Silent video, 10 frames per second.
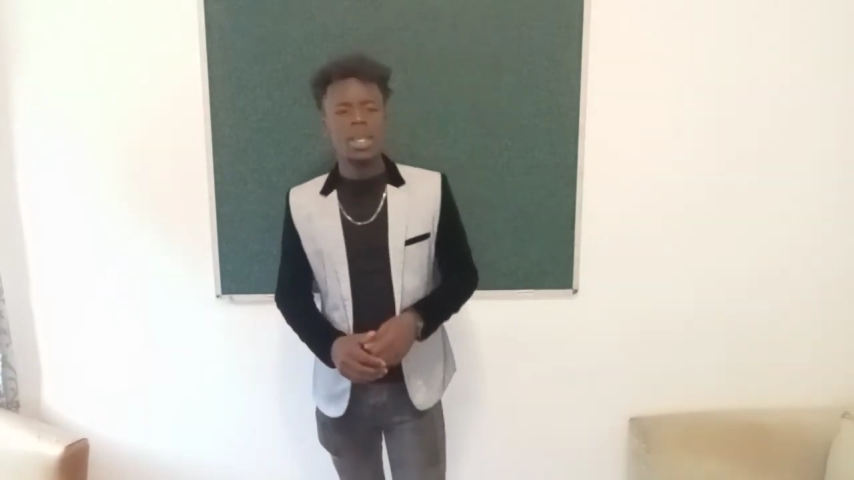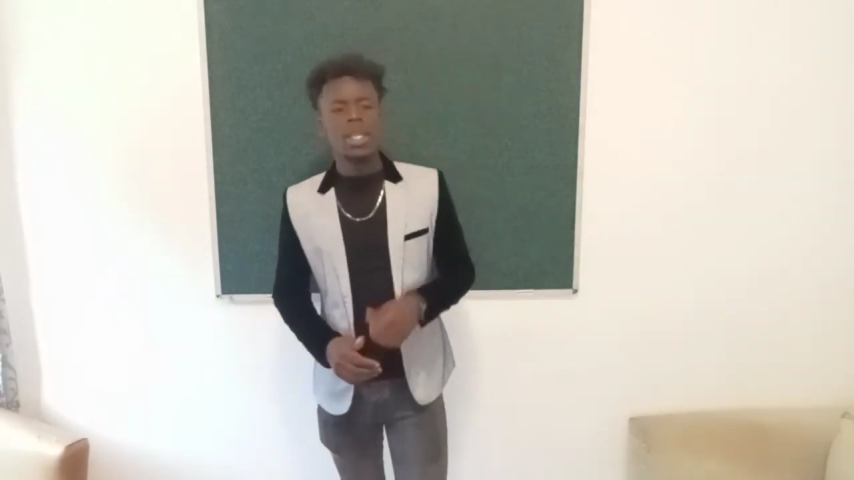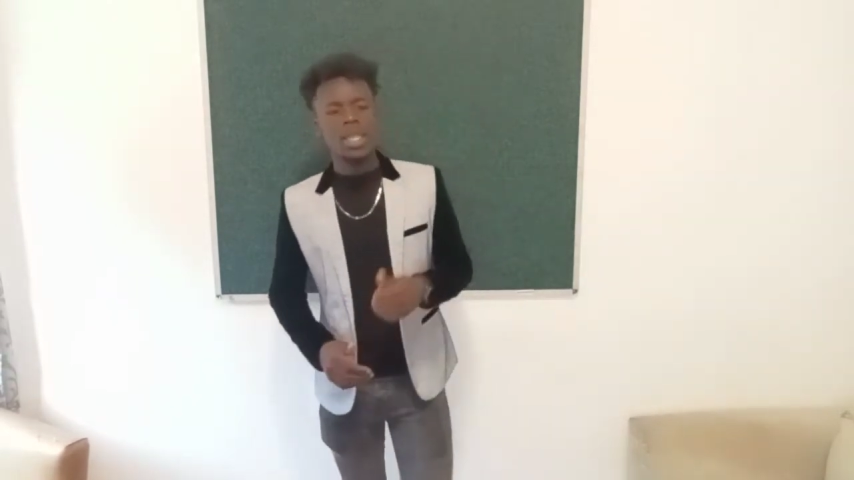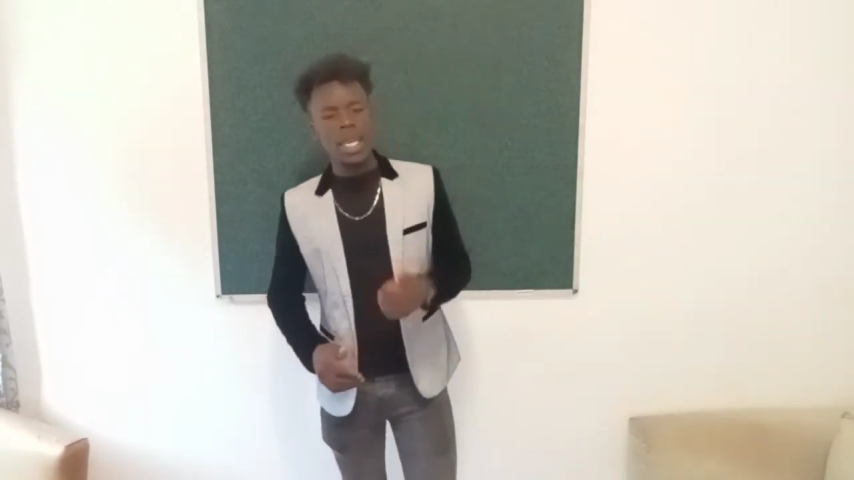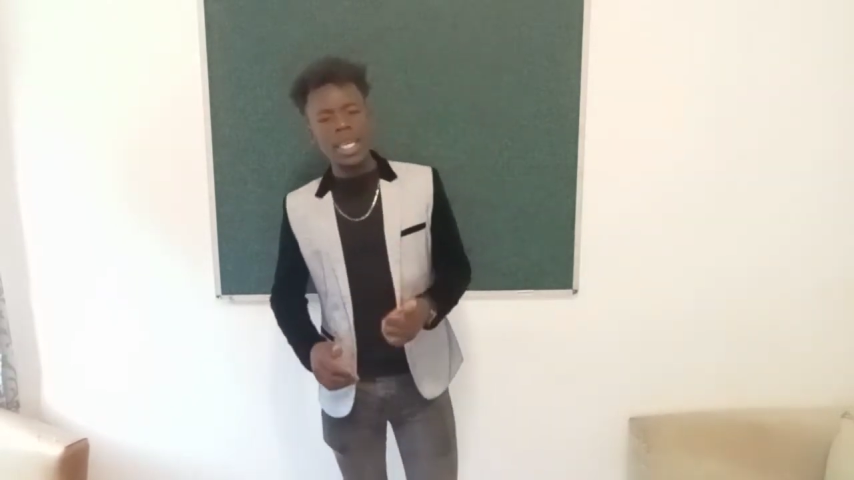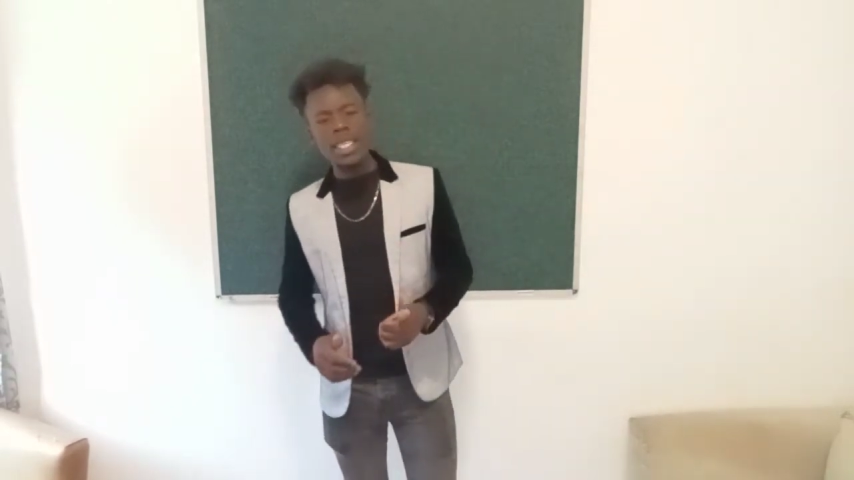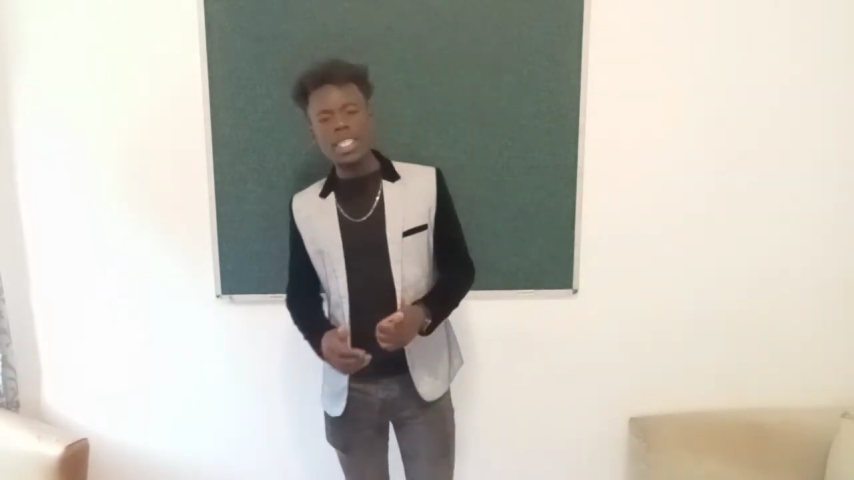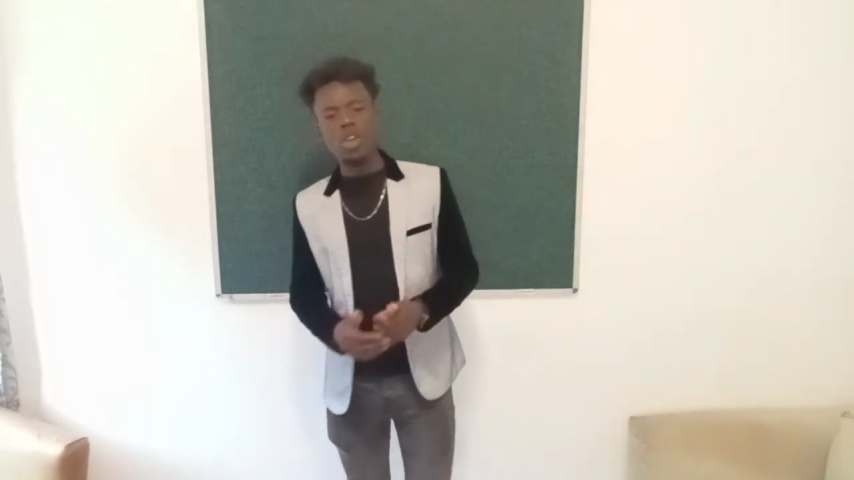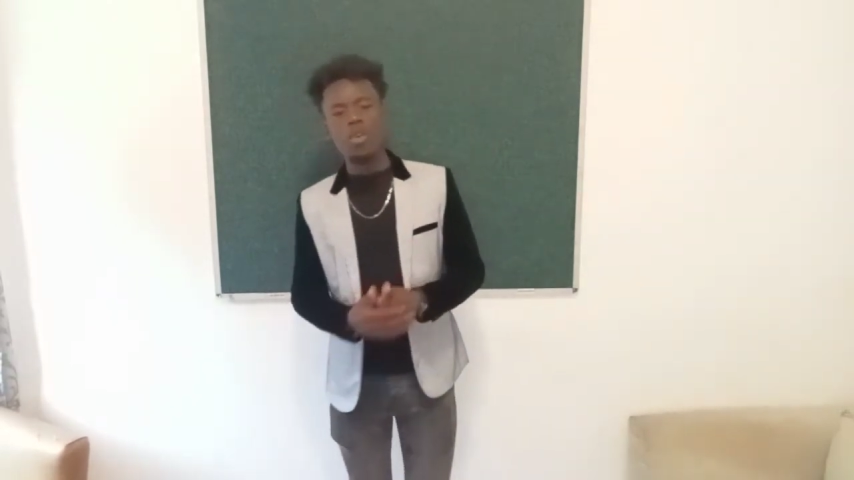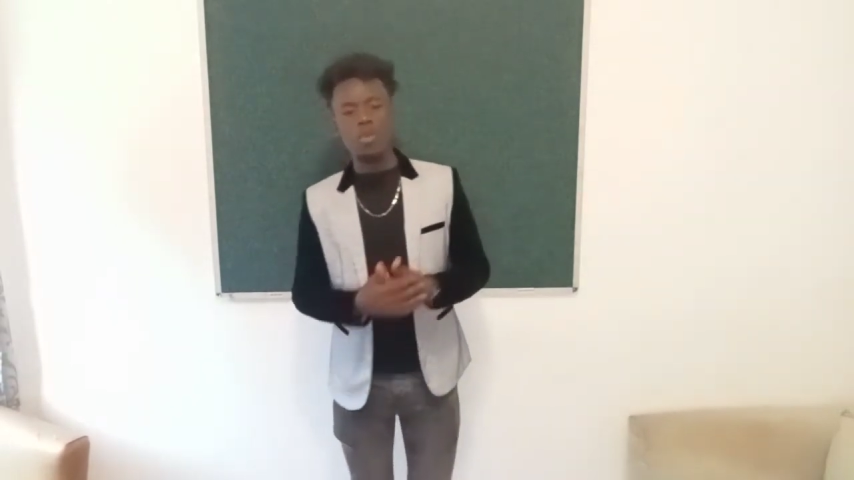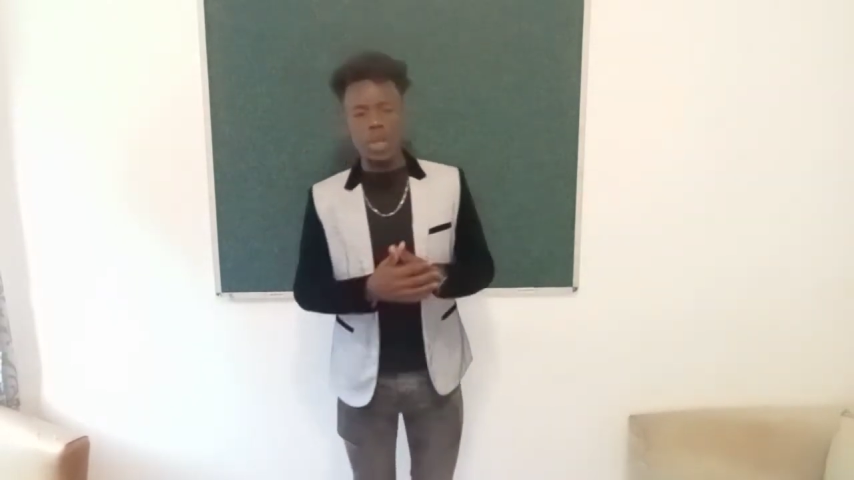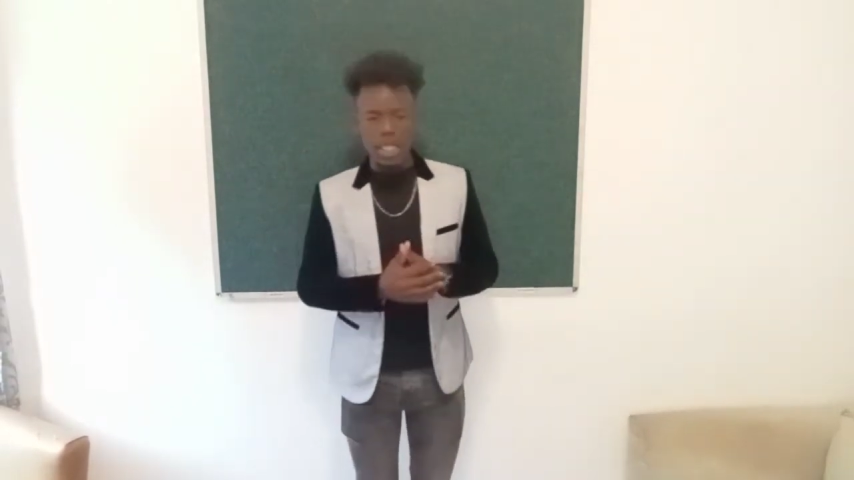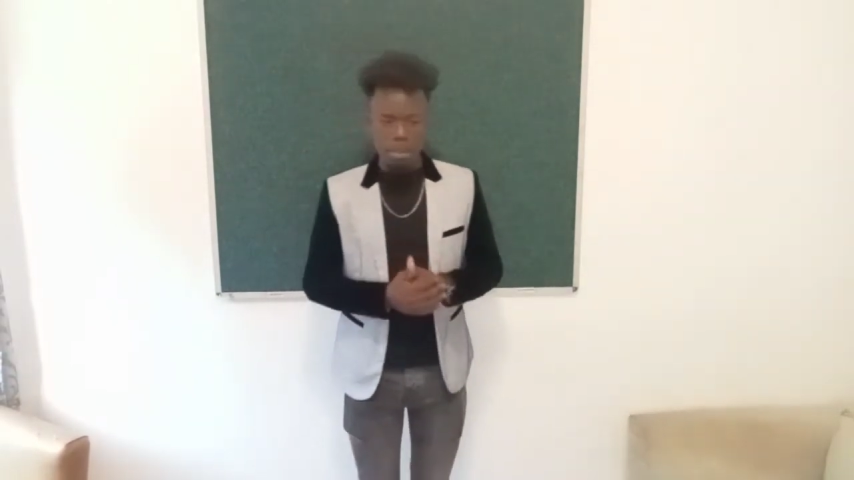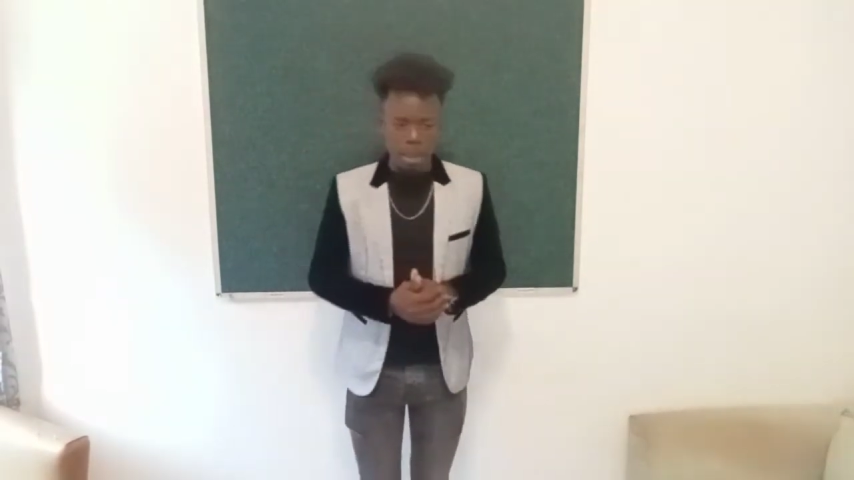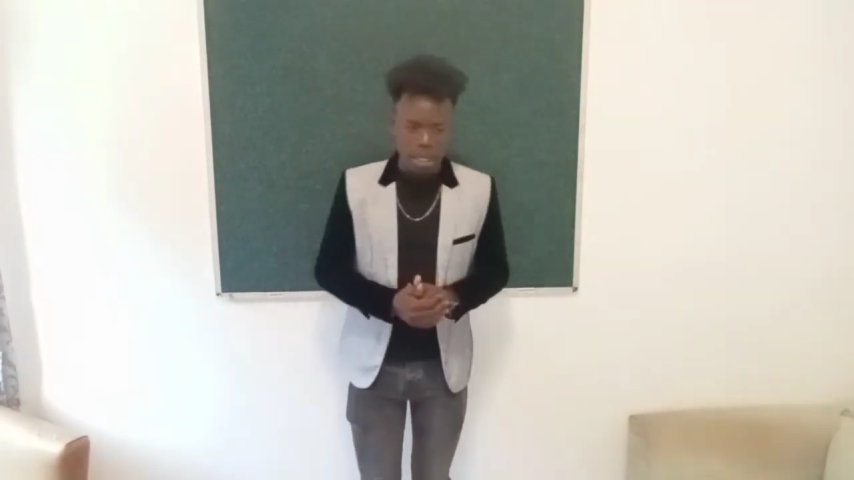The history of
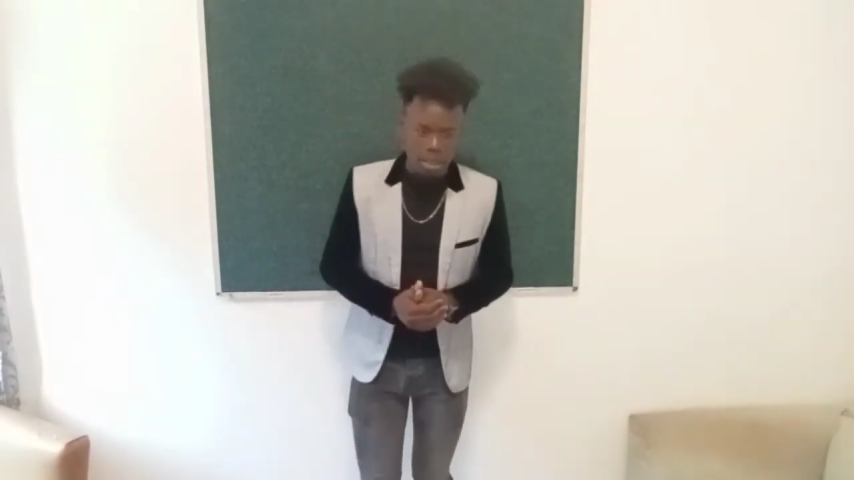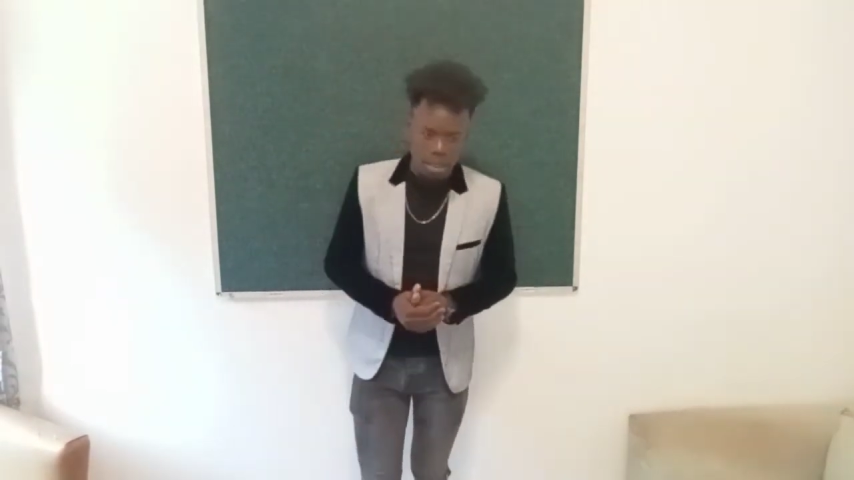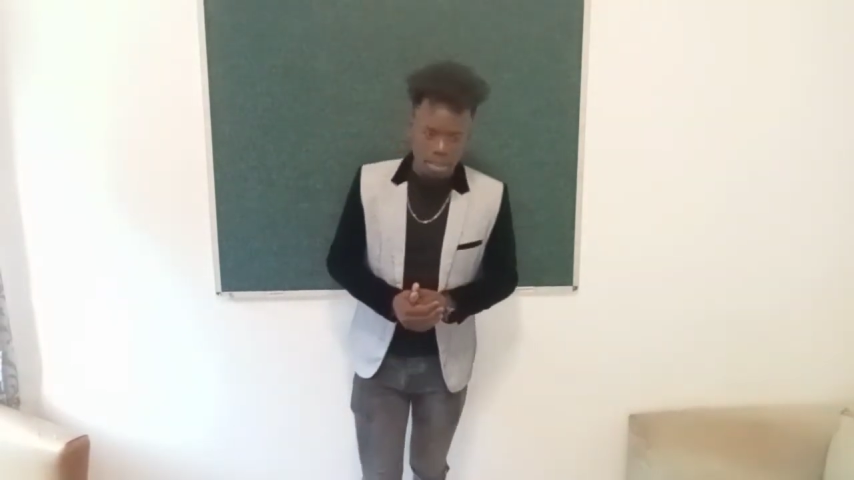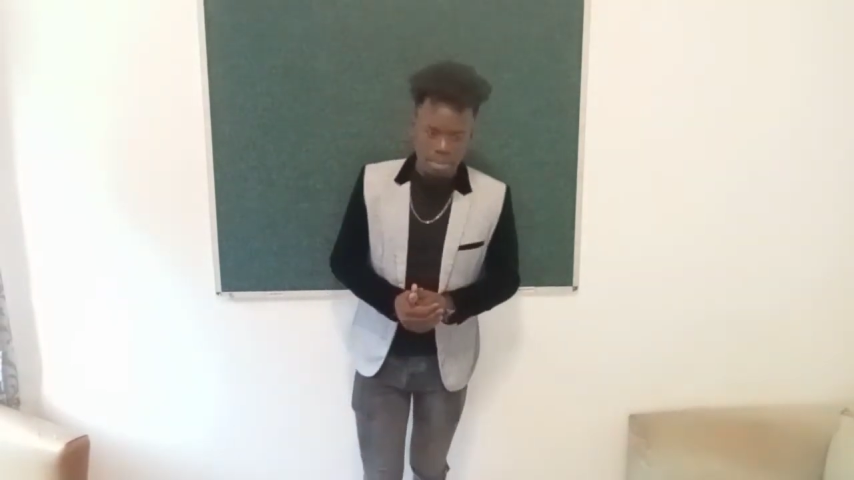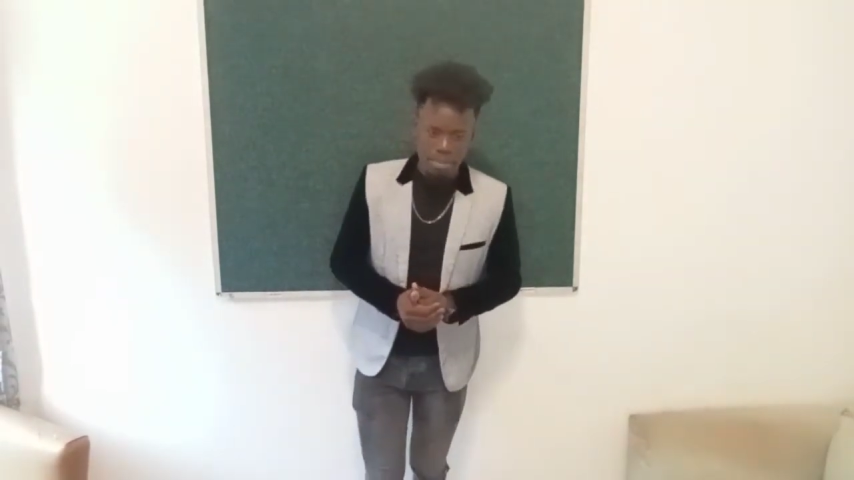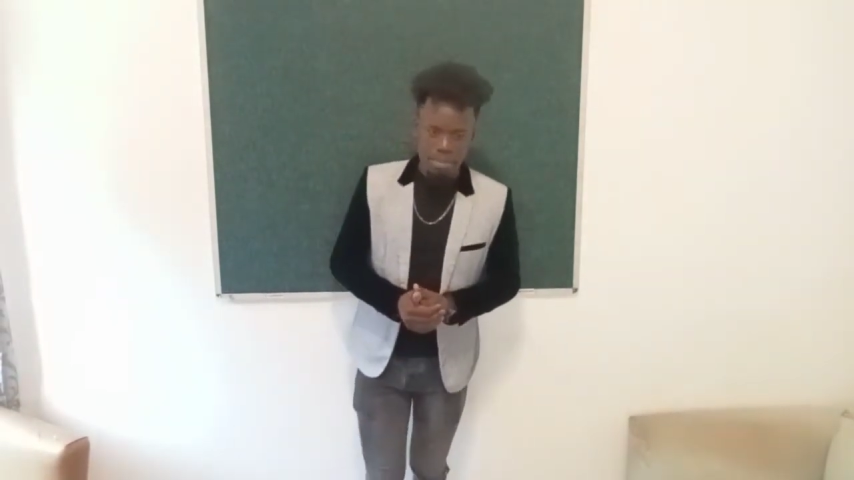wind turbines.